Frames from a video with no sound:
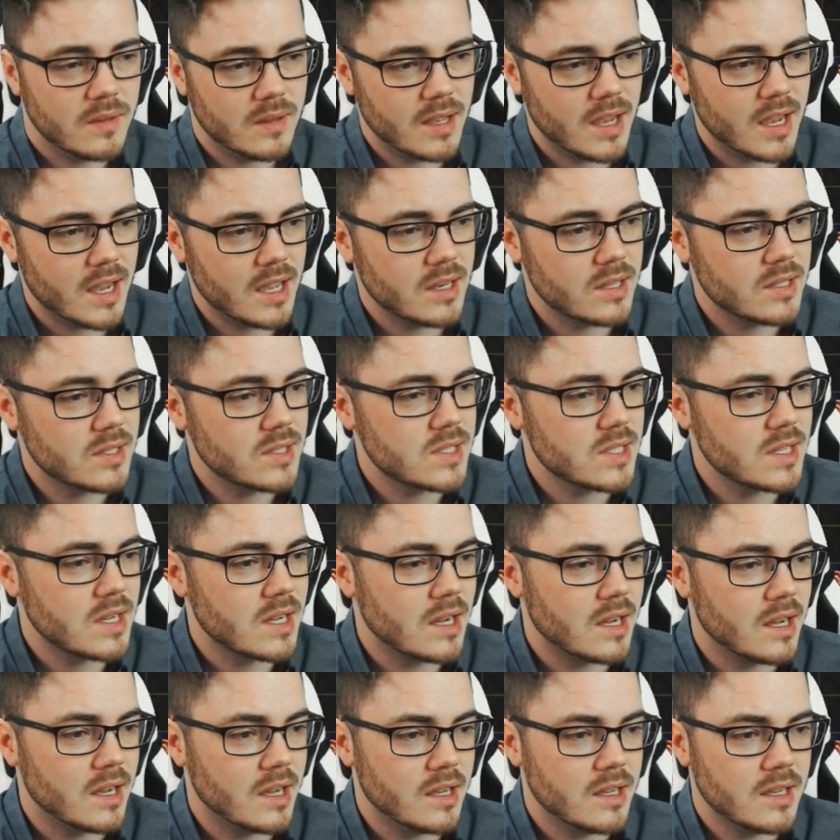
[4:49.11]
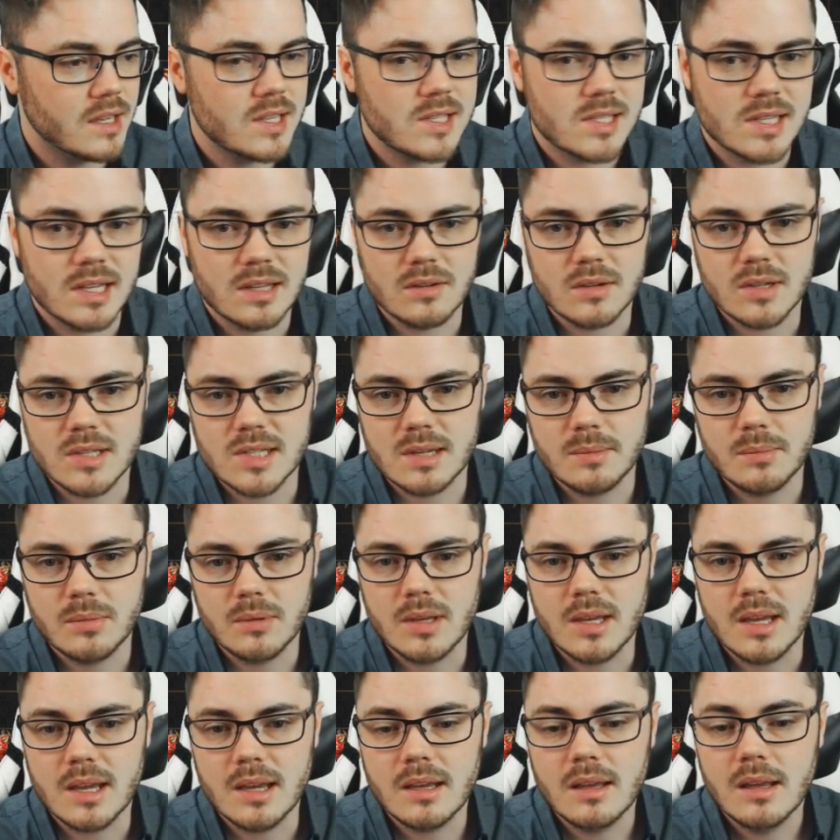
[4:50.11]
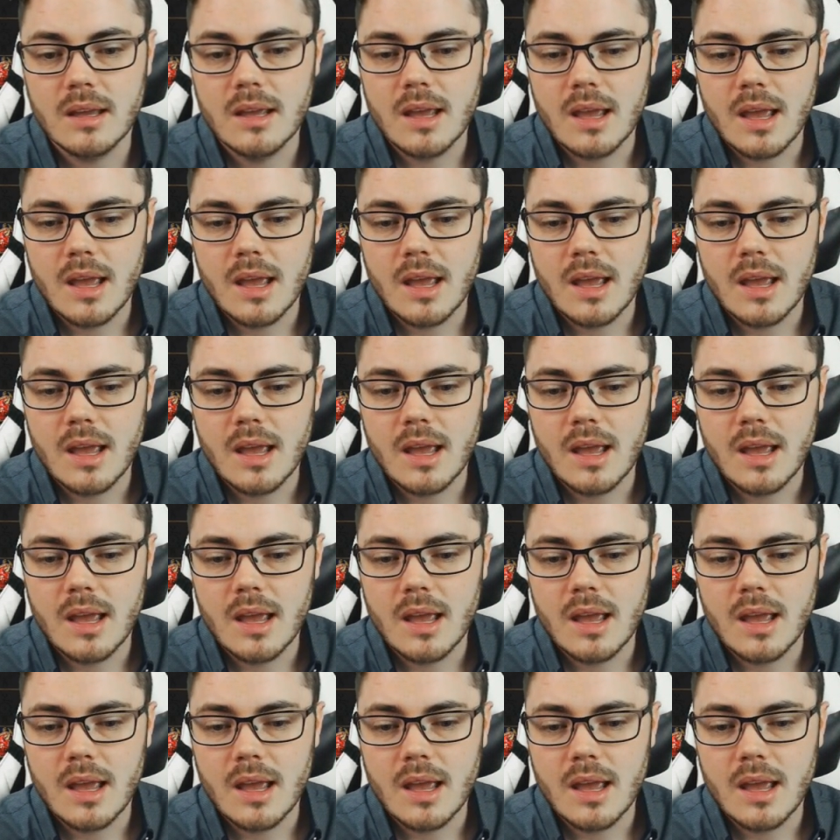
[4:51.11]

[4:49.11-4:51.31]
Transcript: And here's another example here.